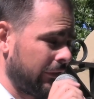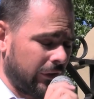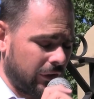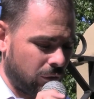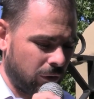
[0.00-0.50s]
as for
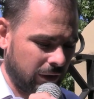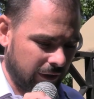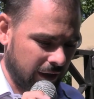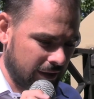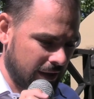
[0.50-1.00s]
the court
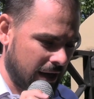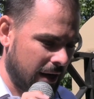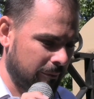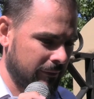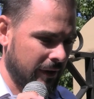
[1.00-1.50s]
thing,
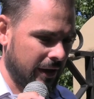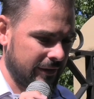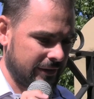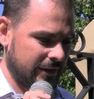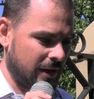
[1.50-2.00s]

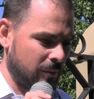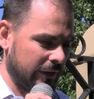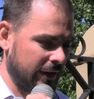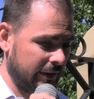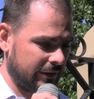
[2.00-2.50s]
as
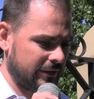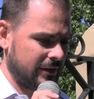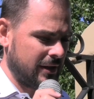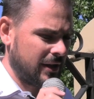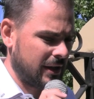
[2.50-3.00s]
someone that
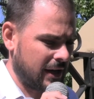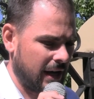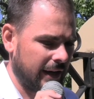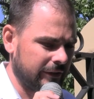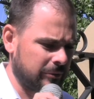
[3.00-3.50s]
is
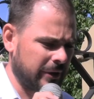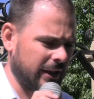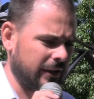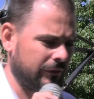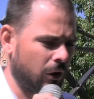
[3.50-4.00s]

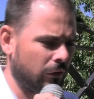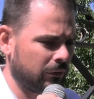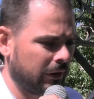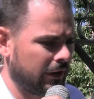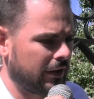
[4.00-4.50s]
intimately
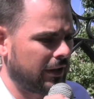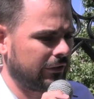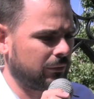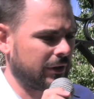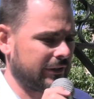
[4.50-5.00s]
involved with it, I
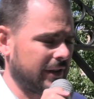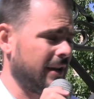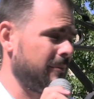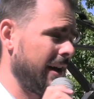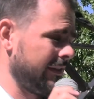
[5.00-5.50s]
just want to
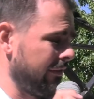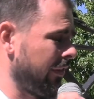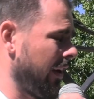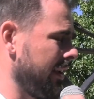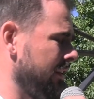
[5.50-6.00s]
say a massive
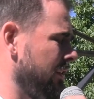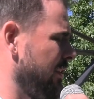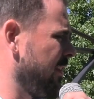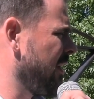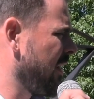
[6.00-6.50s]
thank
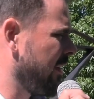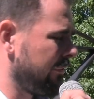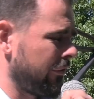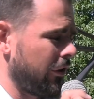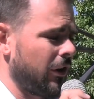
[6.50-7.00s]
you
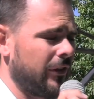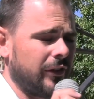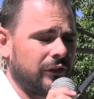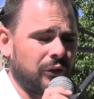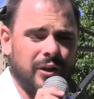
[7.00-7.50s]
for those
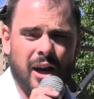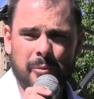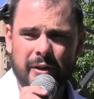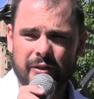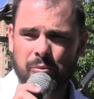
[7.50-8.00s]
that do
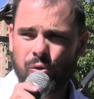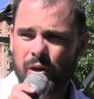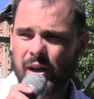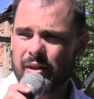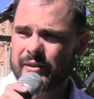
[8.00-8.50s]
come and
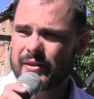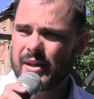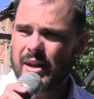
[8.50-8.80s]
support us.